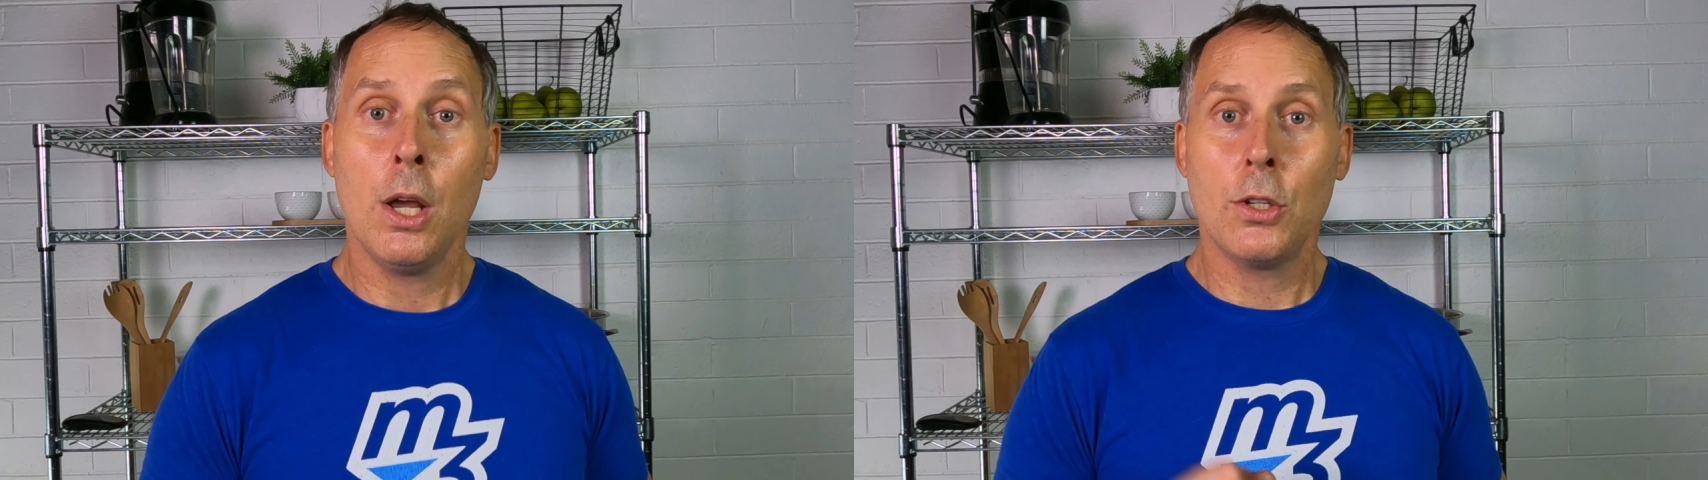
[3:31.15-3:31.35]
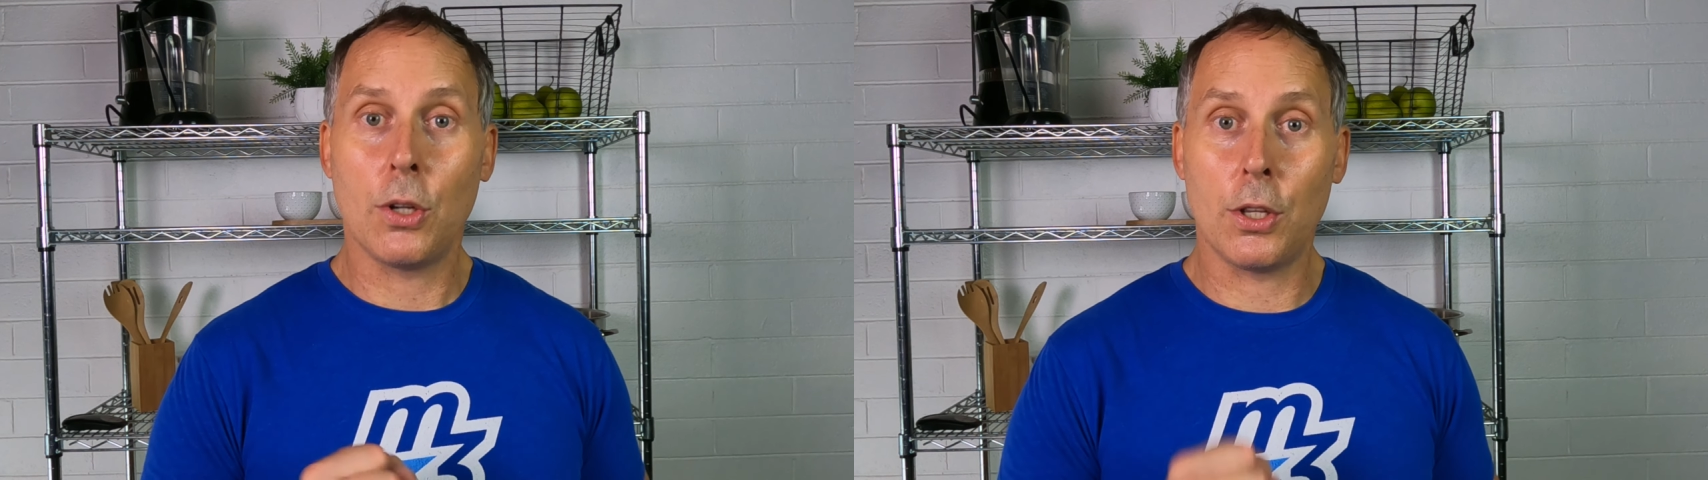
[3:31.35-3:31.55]

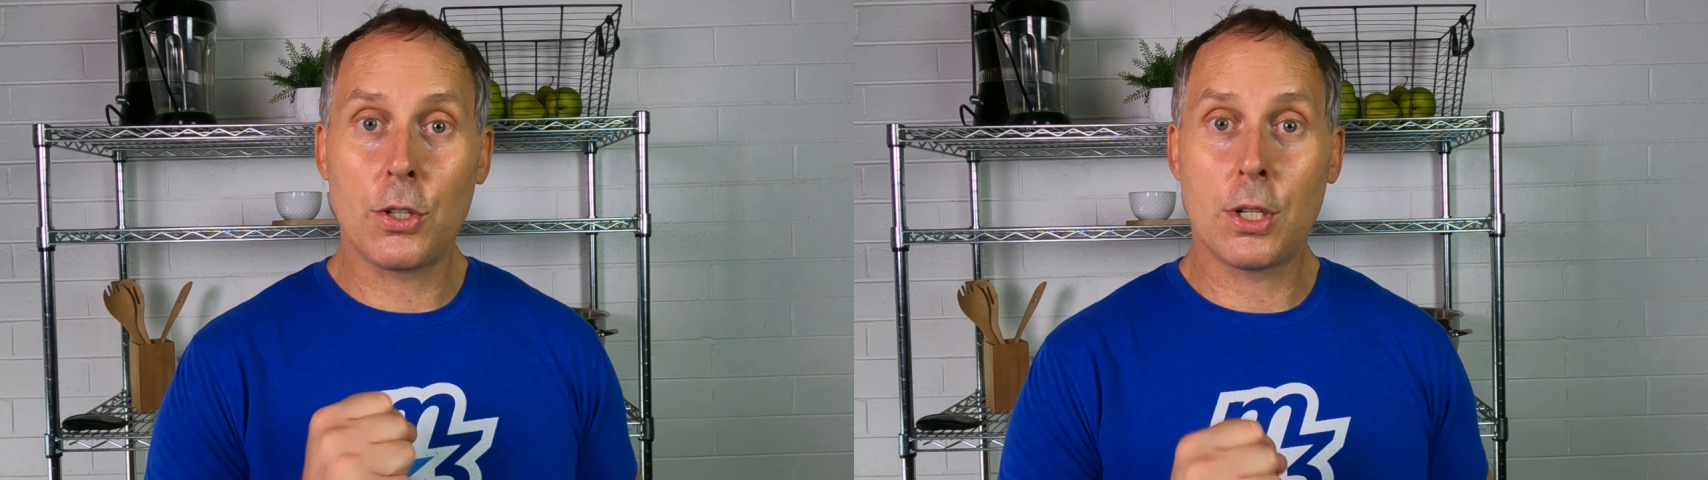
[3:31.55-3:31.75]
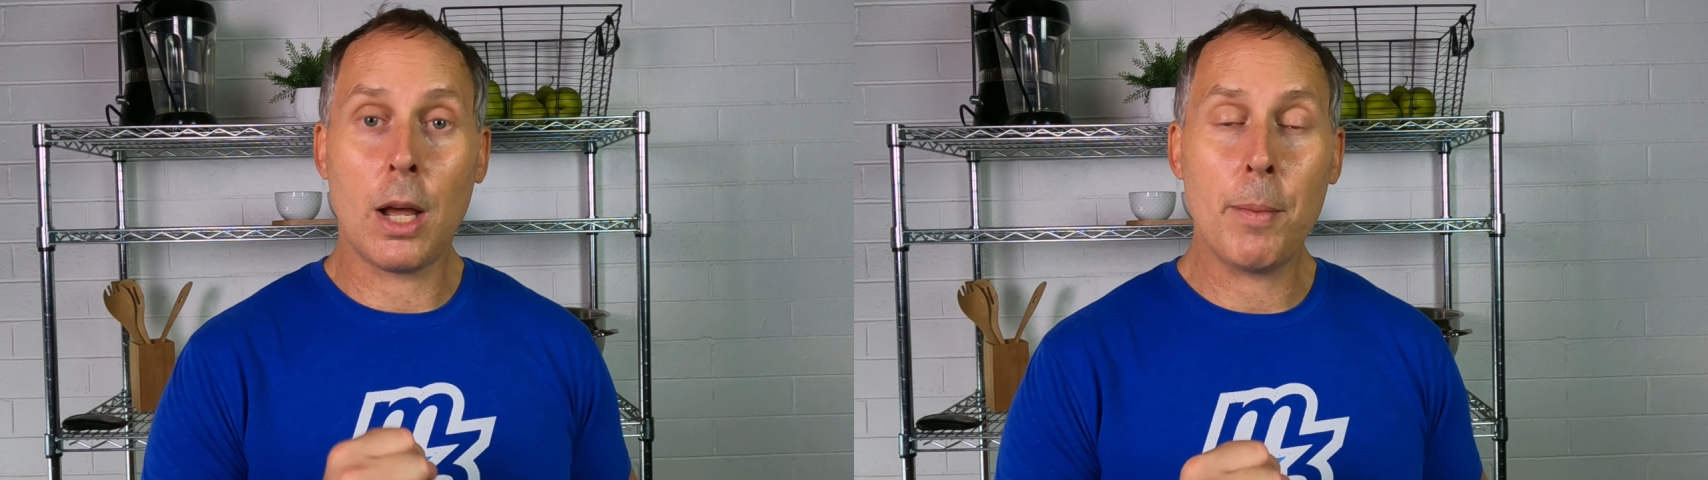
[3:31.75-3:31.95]
So the
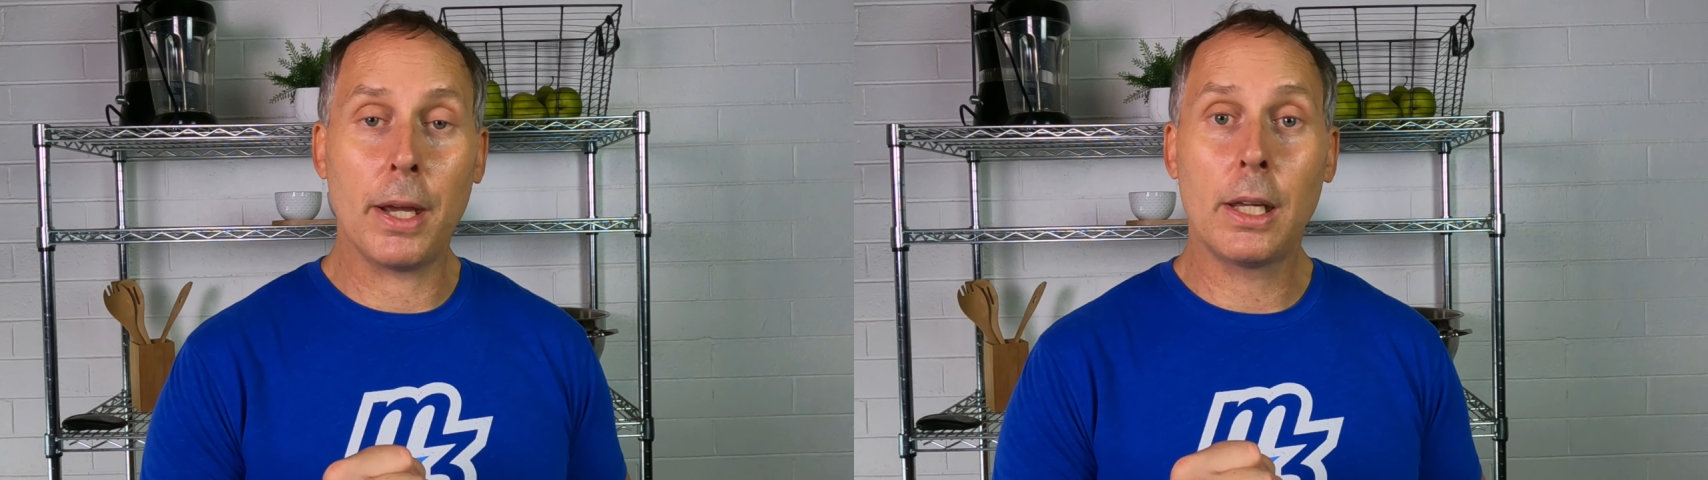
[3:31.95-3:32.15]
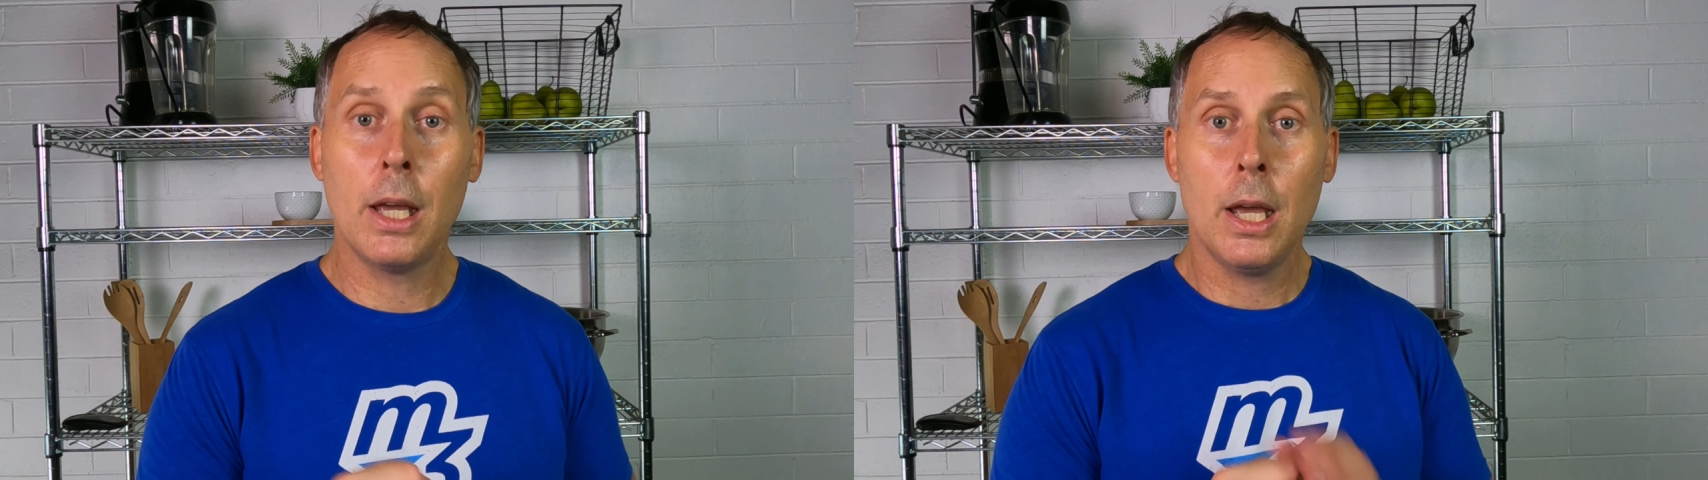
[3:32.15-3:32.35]

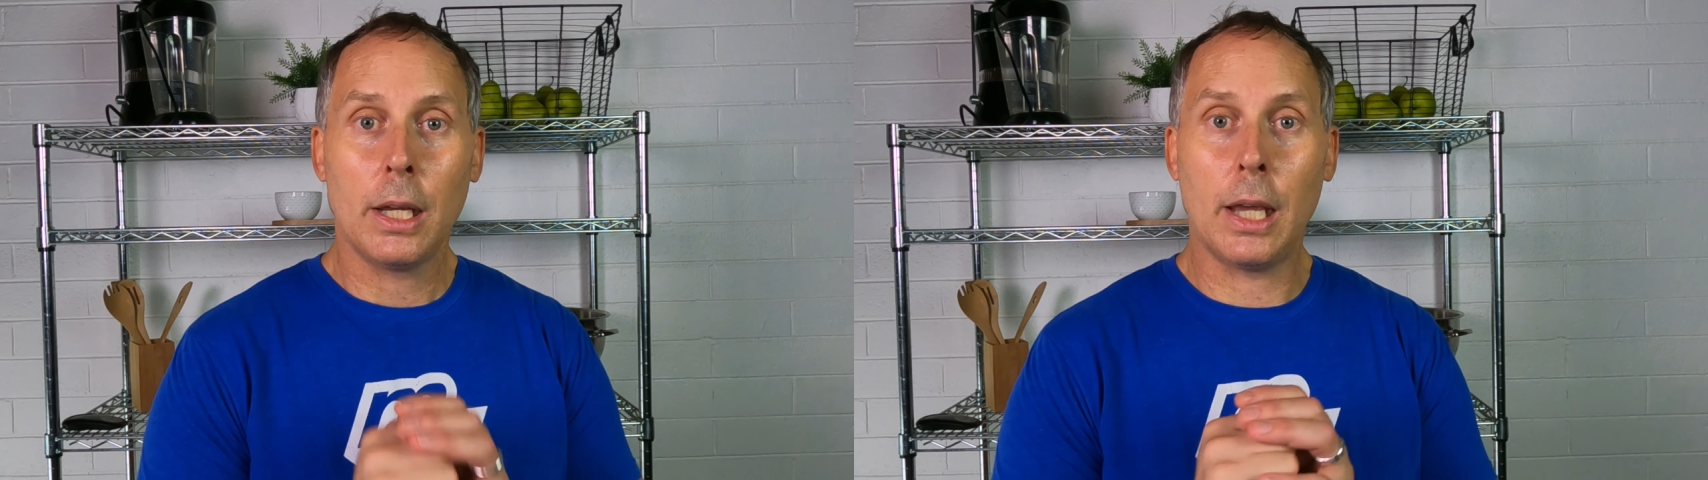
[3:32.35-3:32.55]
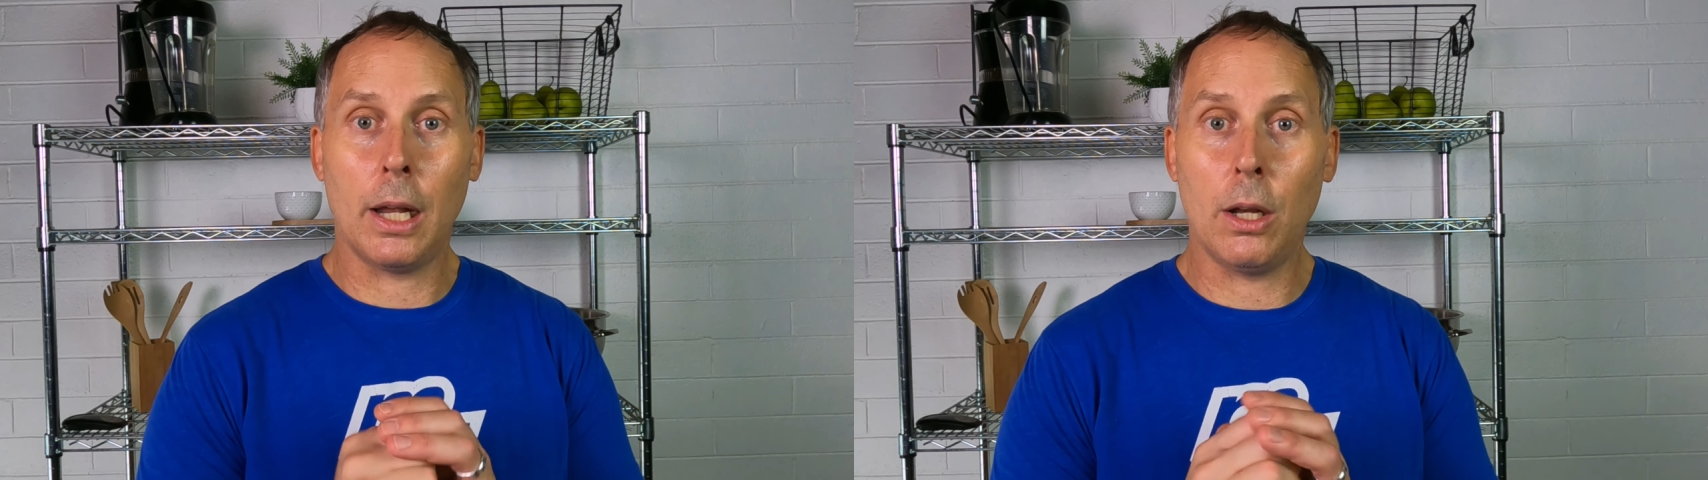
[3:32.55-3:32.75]
stomach
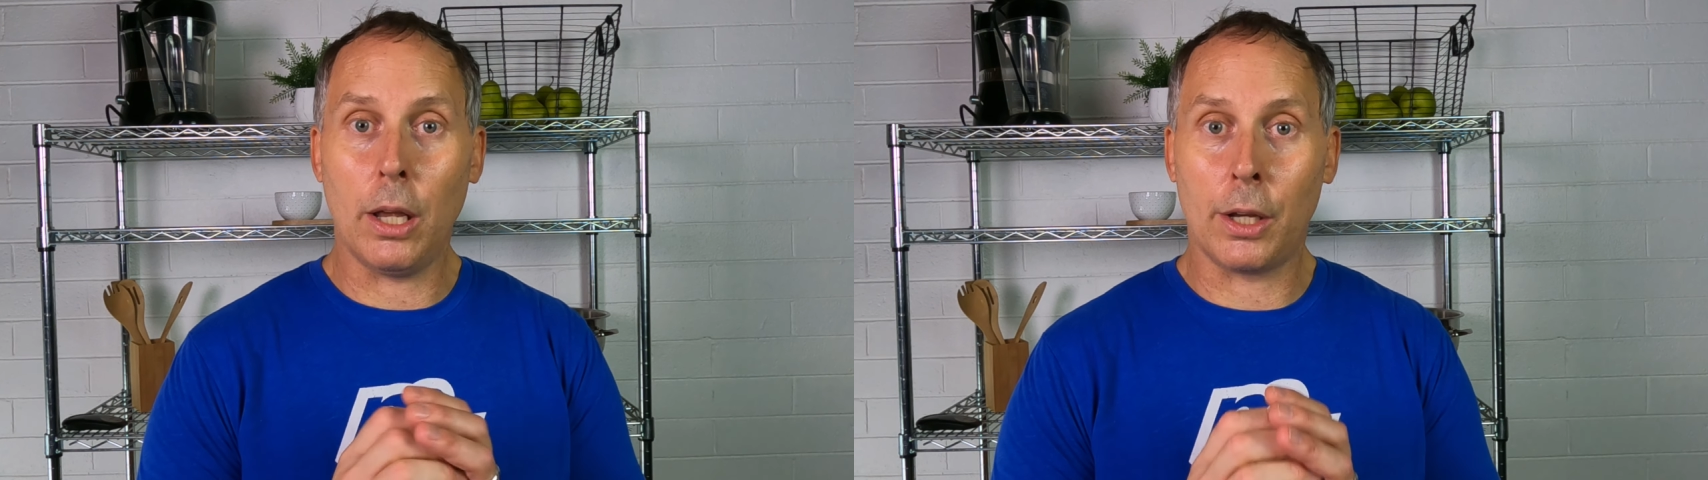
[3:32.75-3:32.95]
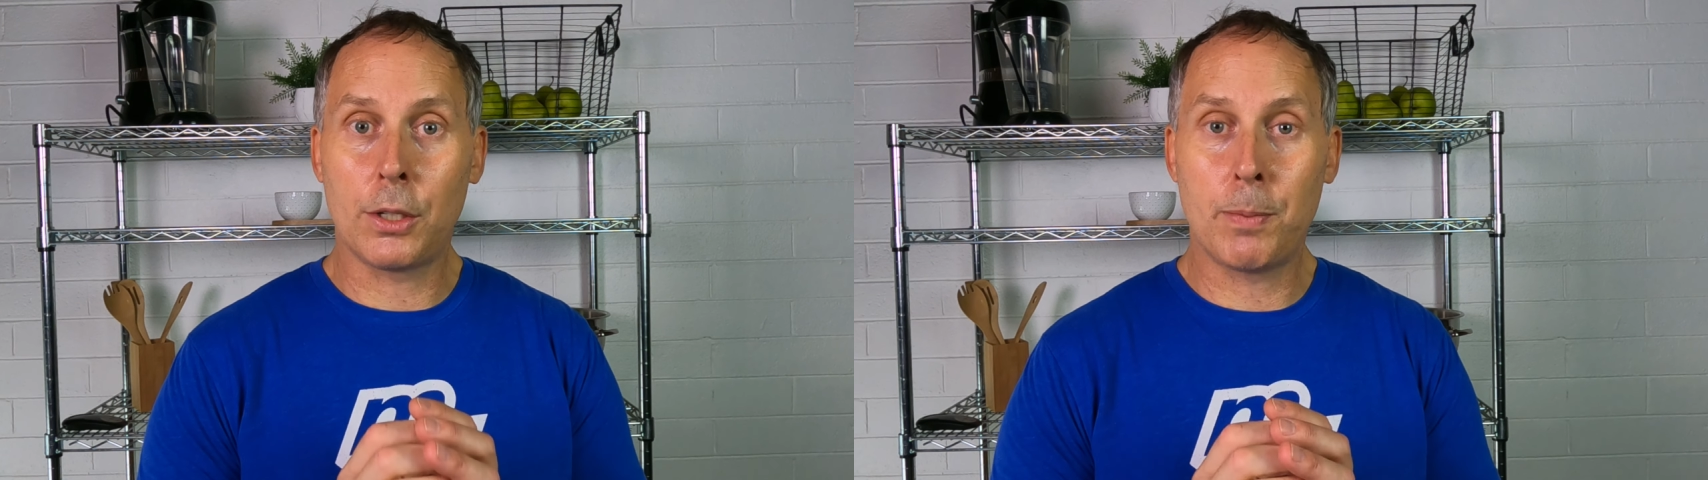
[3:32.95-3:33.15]
can
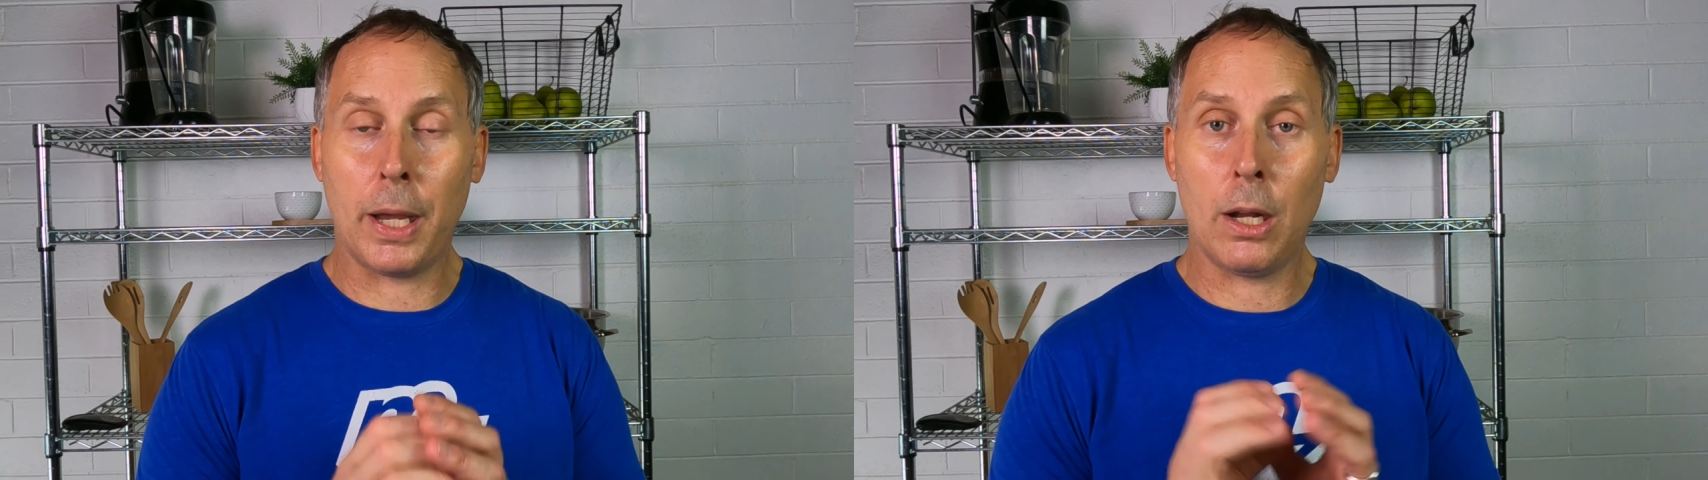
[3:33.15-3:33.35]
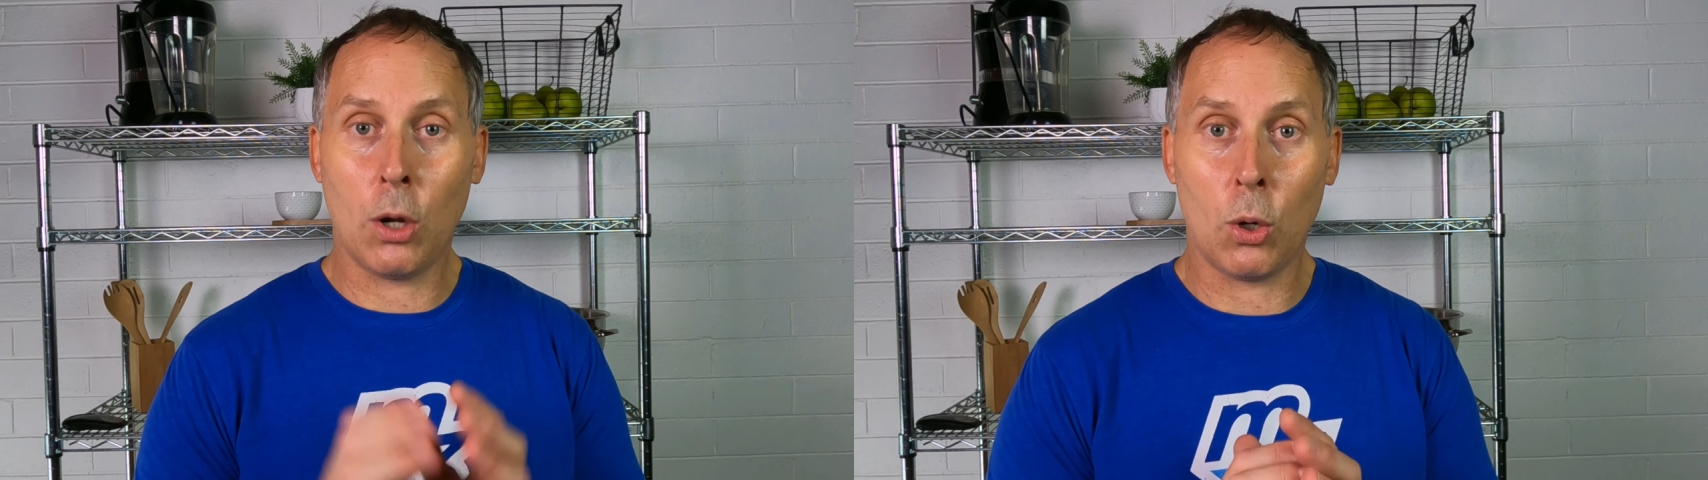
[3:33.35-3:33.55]
expand,